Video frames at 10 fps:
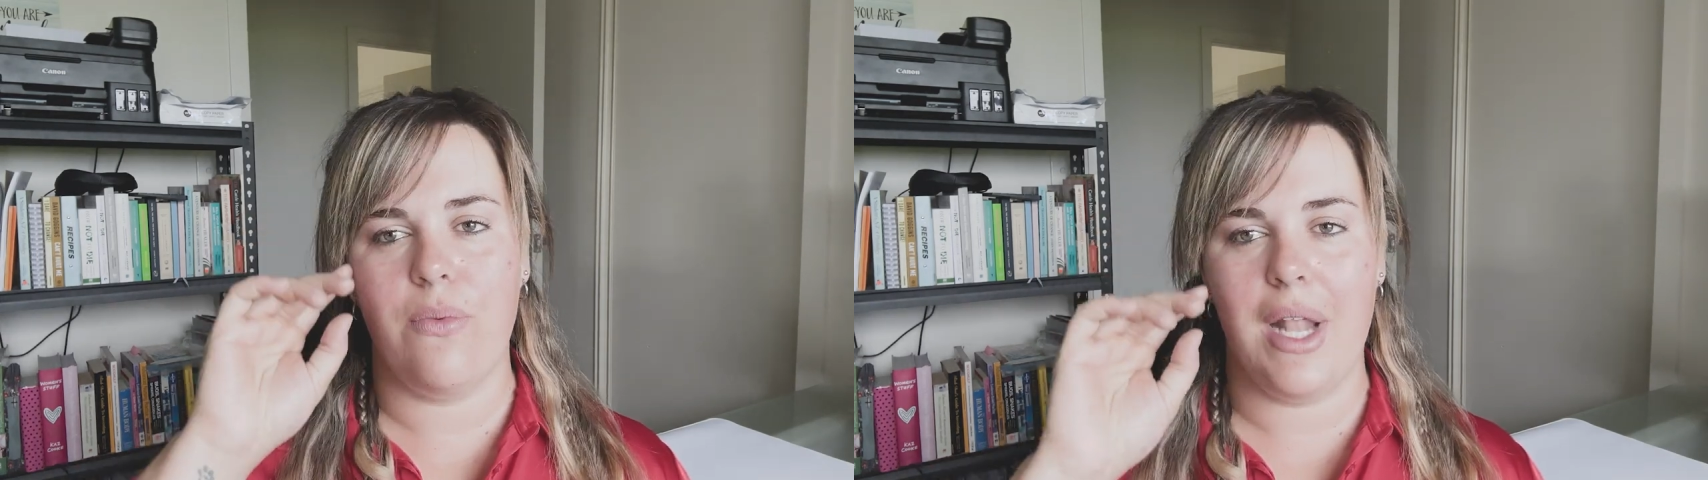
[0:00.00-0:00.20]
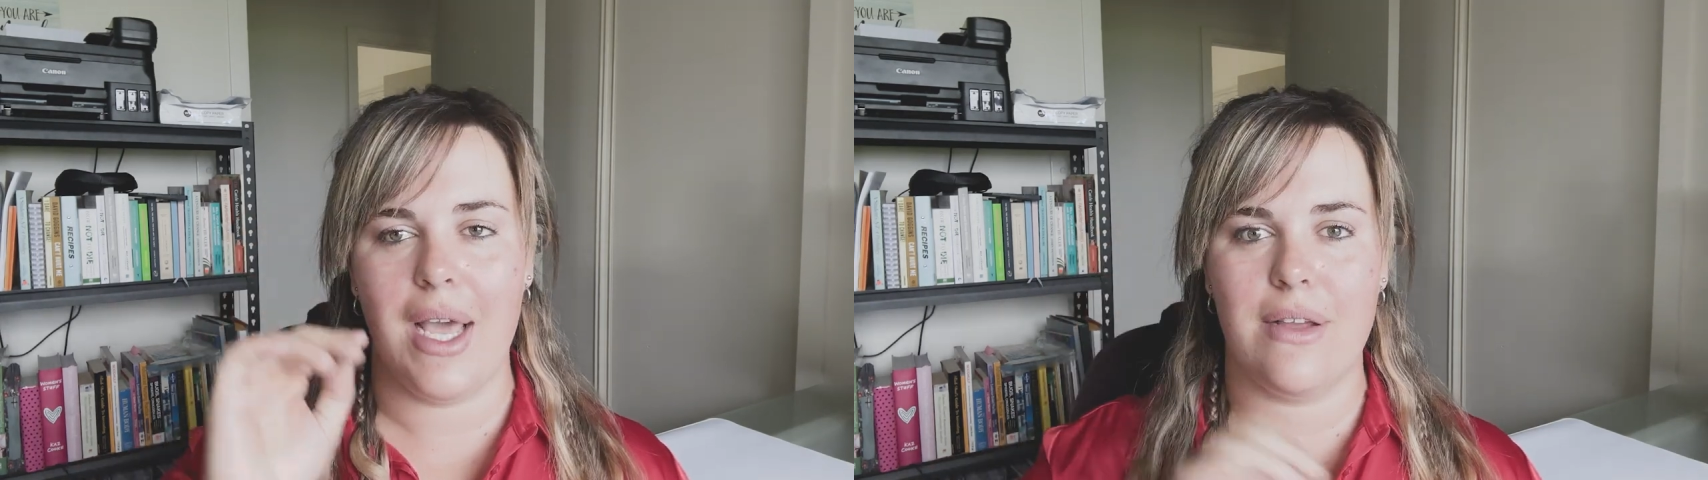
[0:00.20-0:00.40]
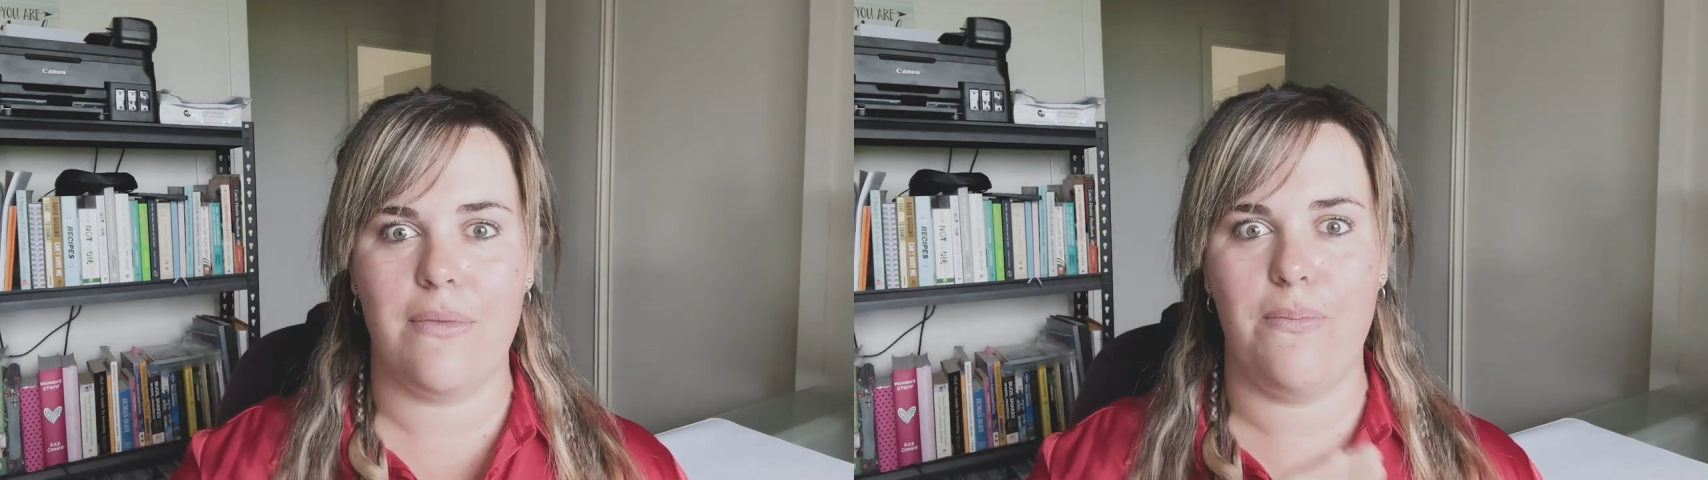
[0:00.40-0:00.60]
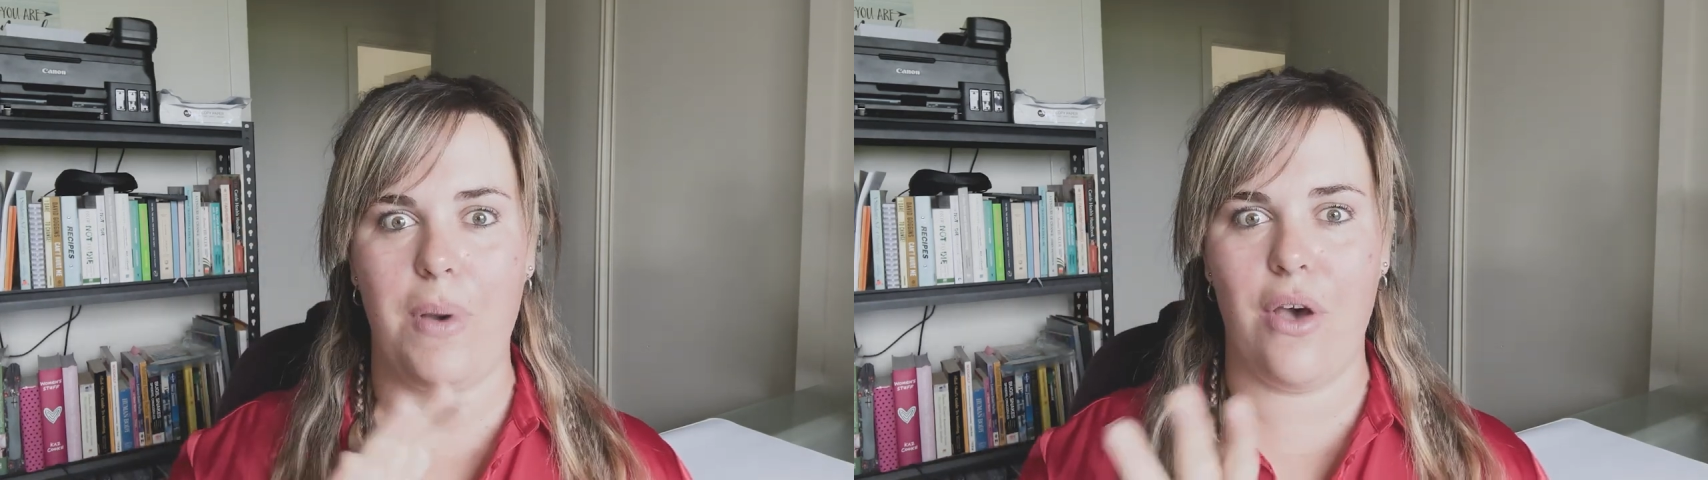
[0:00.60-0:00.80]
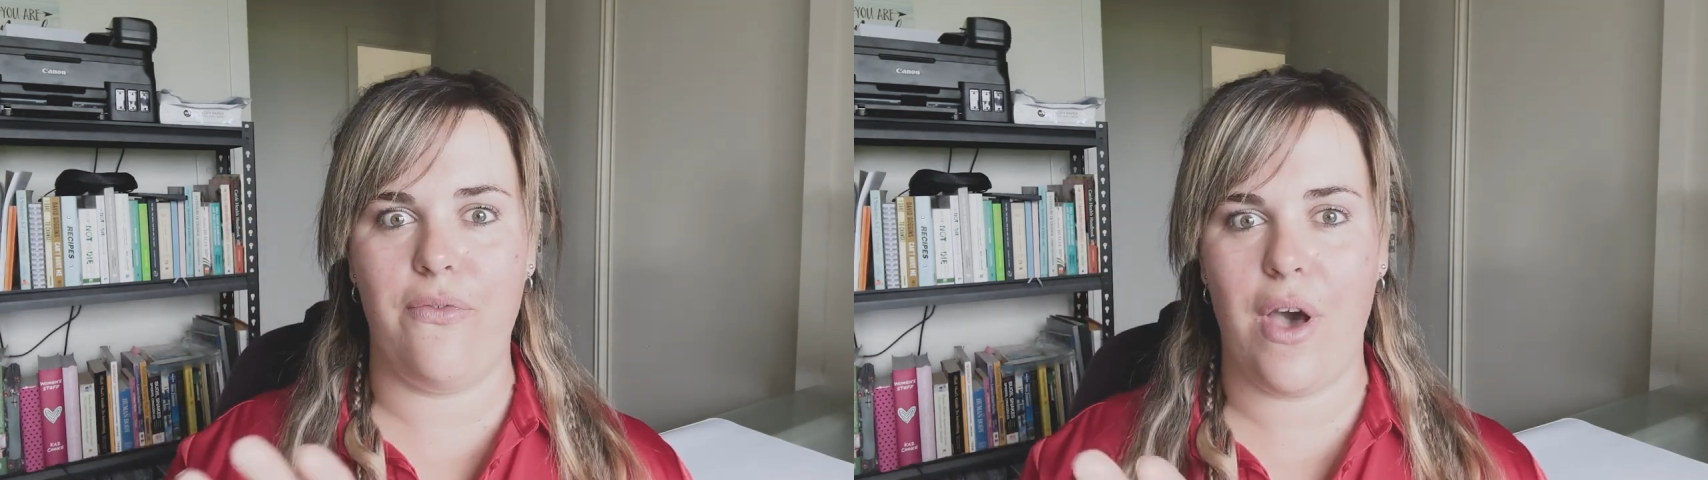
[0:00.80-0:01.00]
like
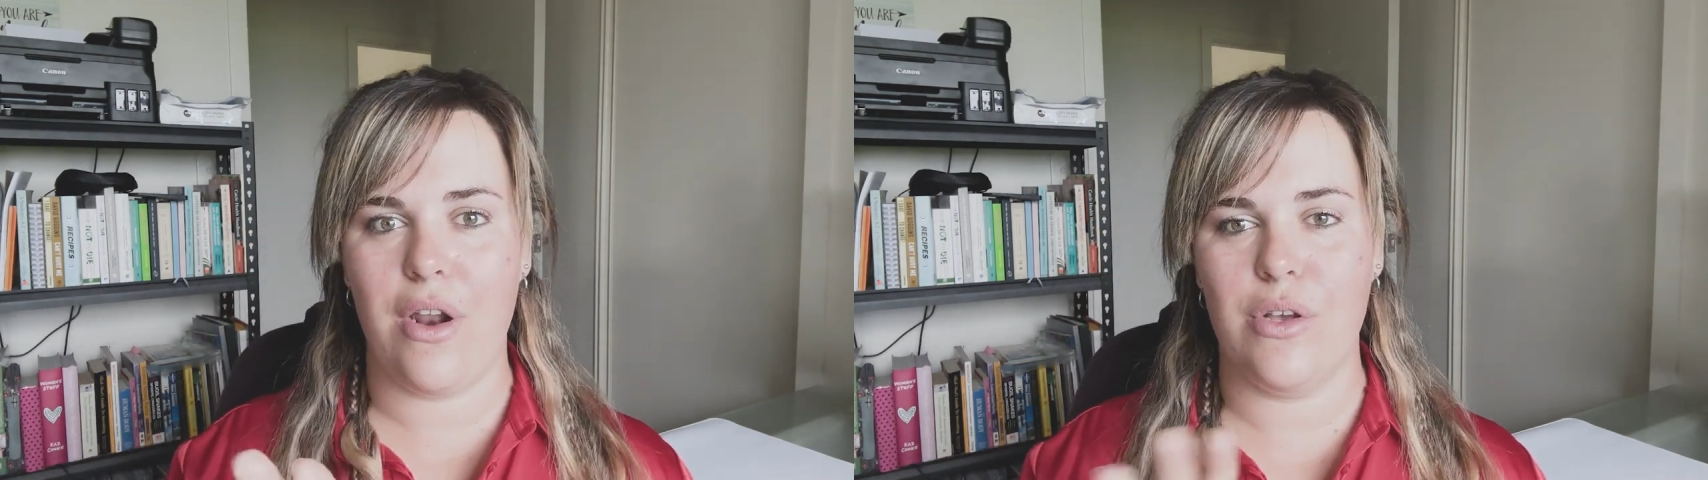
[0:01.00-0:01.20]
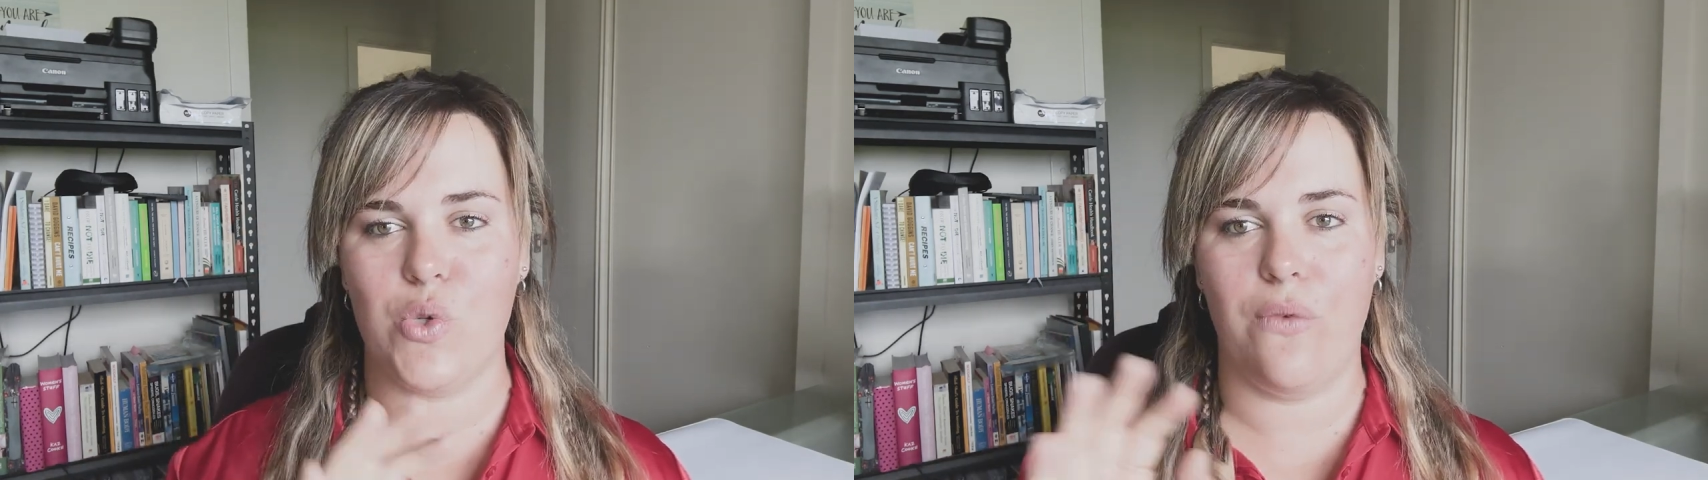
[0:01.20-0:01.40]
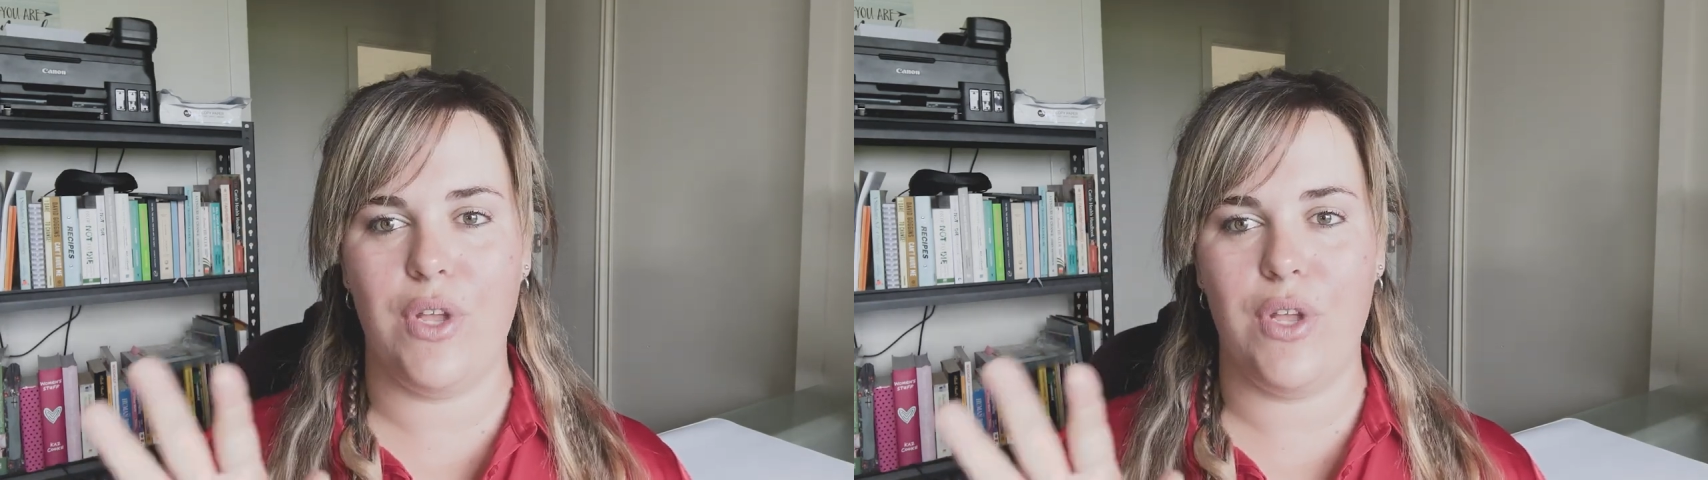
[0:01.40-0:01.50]
photos or